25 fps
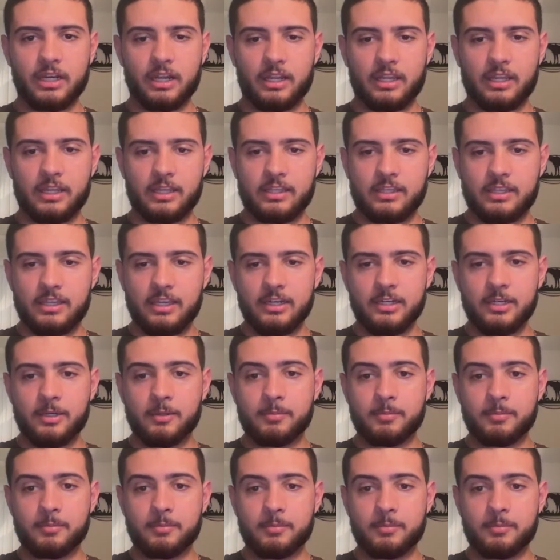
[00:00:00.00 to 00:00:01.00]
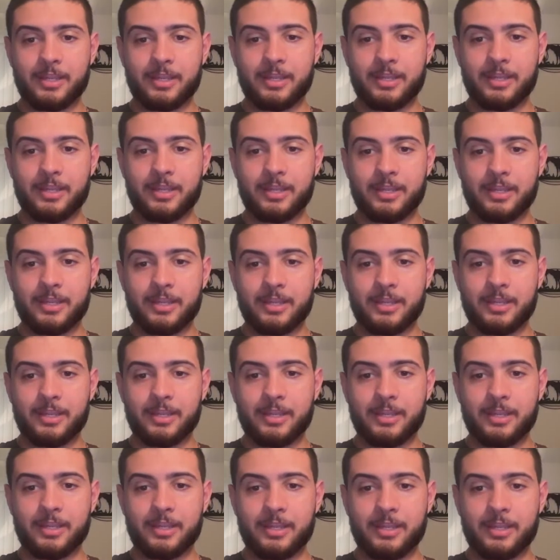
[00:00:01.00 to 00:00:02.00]
he ended up getting
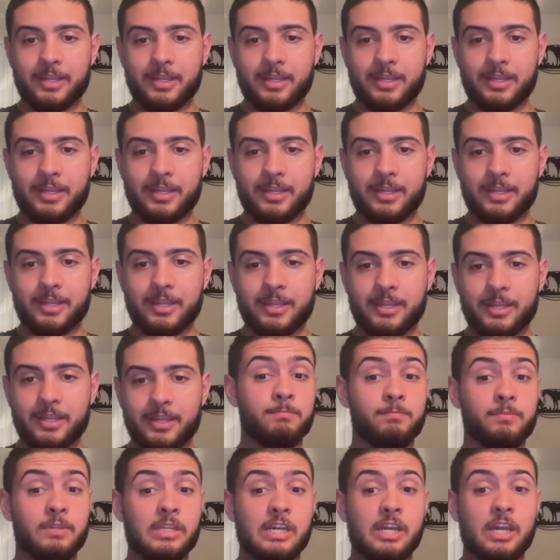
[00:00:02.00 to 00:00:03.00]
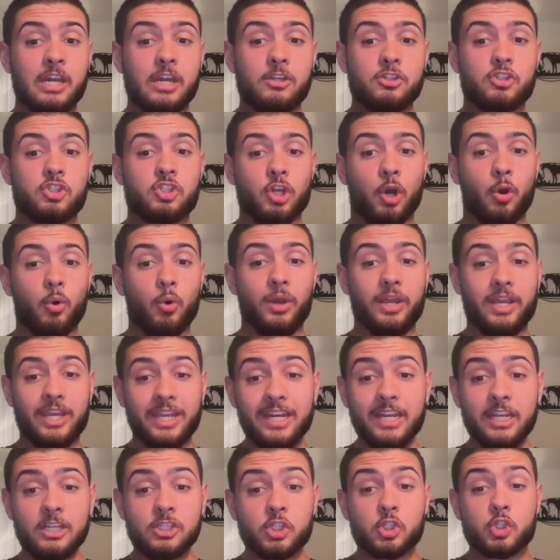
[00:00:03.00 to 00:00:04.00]
1.6 million. So
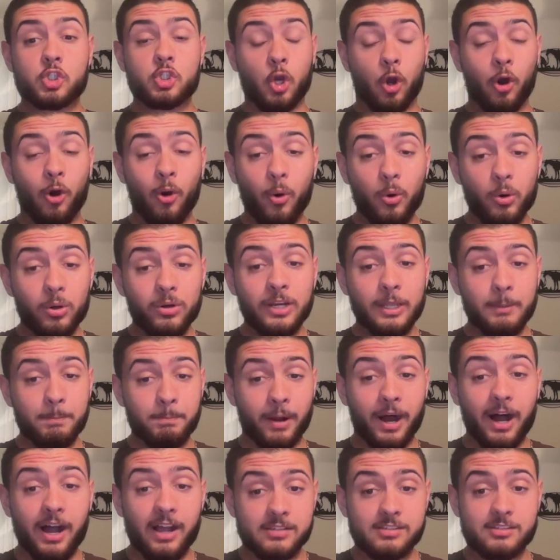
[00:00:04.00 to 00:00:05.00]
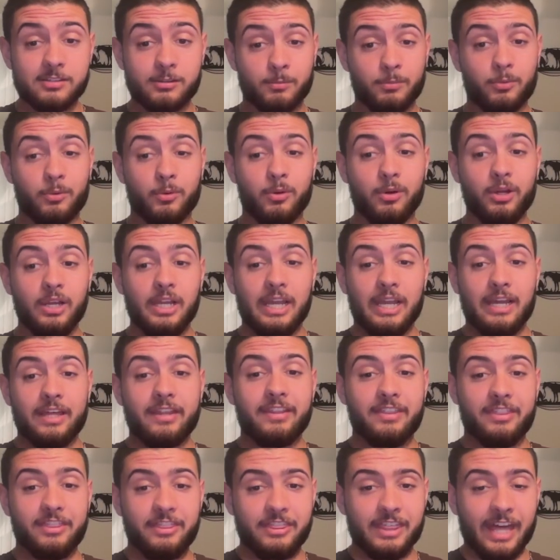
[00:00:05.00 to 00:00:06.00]
it is totally possible
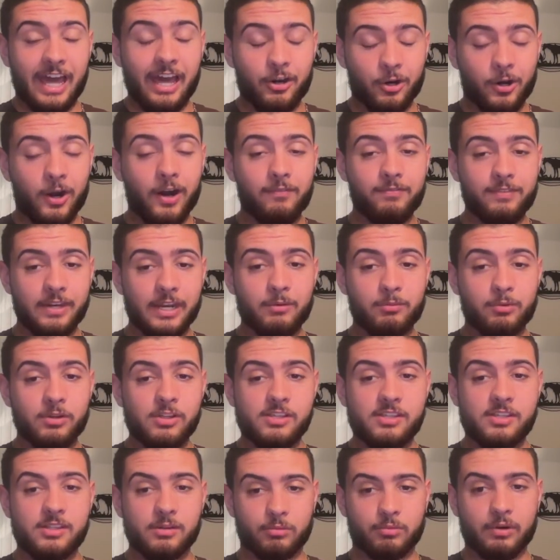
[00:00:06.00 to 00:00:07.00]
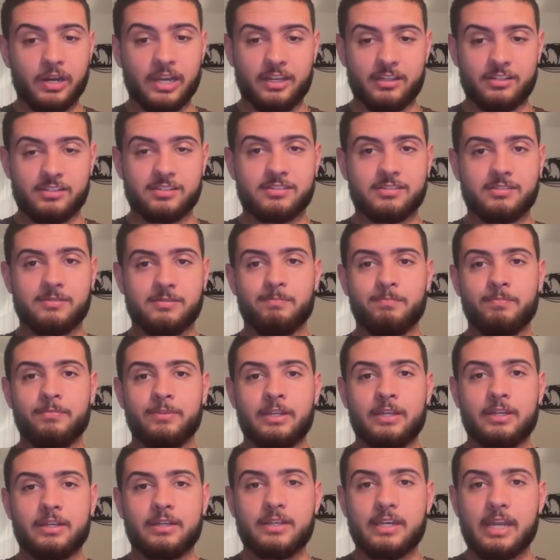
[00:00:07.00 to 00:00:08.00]
that Hovde wins the race.
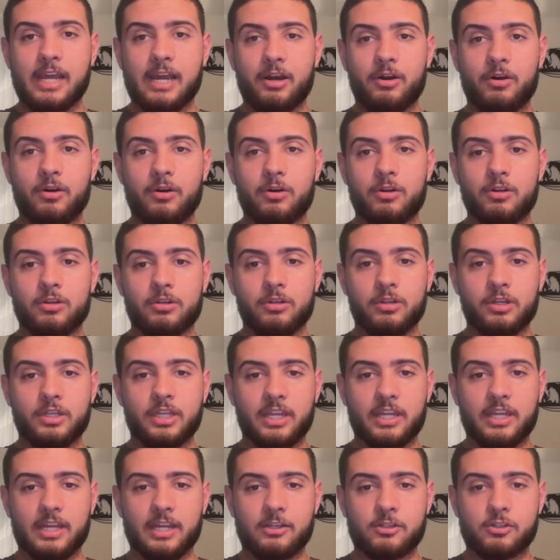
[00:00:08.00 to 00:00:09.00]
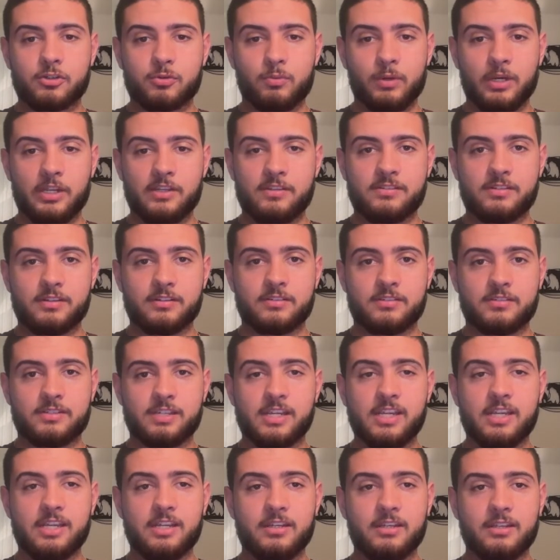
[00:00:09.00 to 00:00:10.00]
Now, looking at
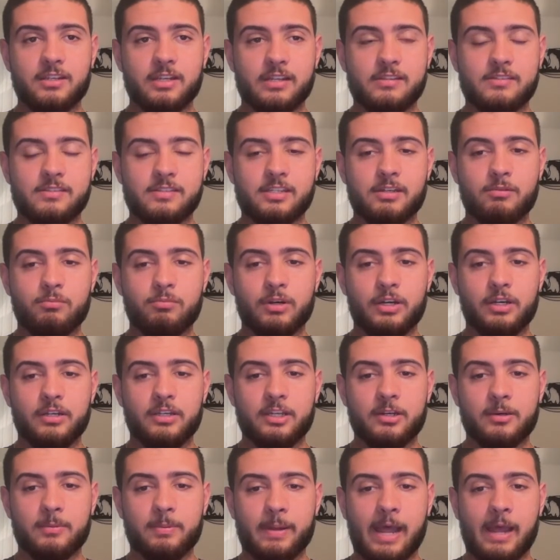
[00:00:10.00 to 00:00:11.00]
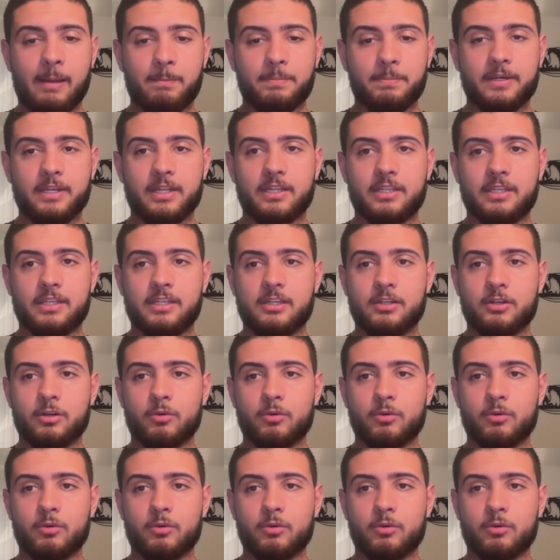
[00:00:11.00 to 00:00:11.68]
2016, let's see what ended up happening here